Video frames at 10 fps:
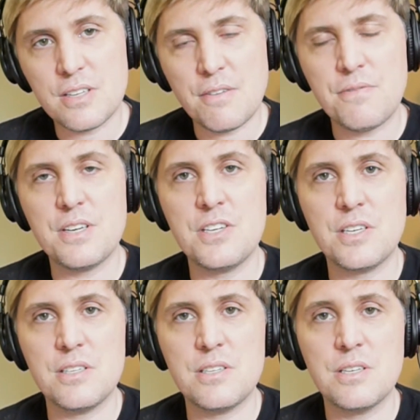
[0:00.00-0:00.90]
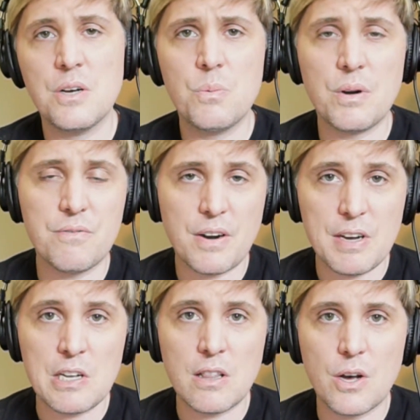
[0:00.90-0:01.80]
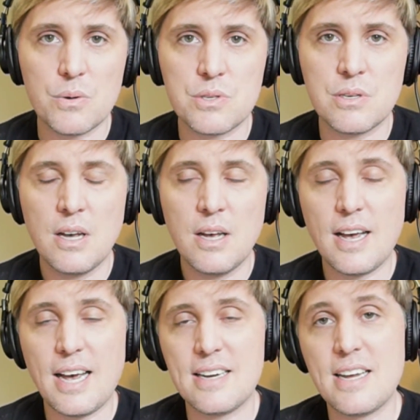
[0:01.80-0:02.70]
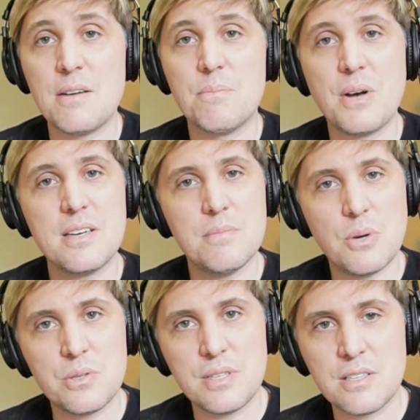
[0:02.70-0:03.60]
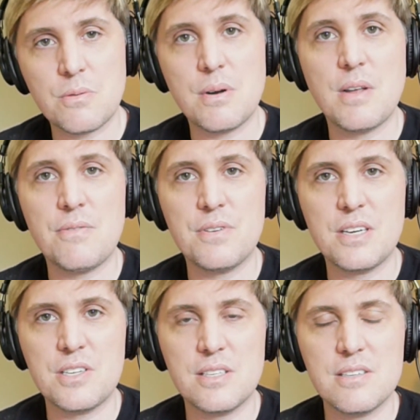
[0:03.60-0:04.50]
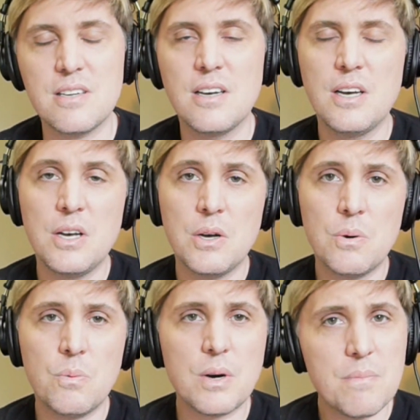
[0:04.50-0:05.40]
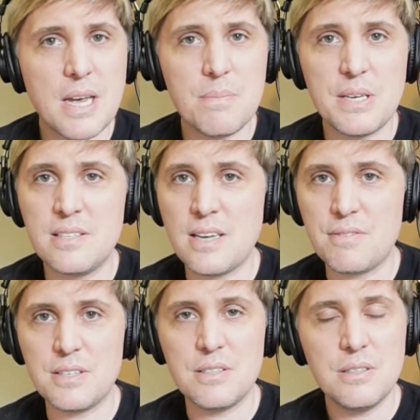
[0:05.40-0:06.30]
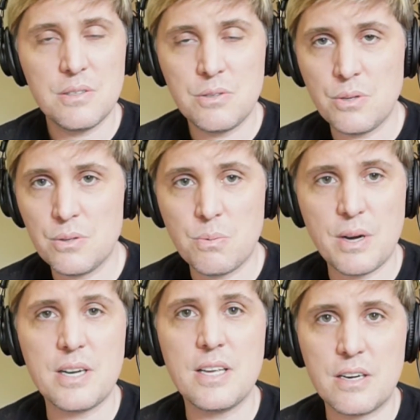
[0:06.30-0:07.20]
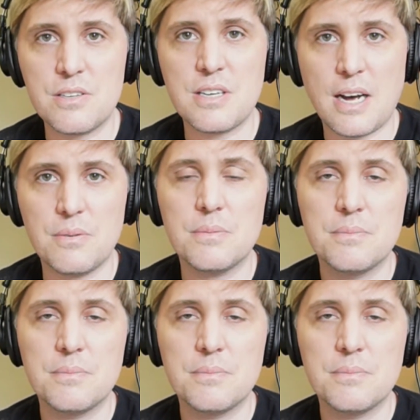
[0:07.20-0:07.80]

definitions, we are very close. And yet, by the most extreme definitions, we're maybe 7 to 20 years out.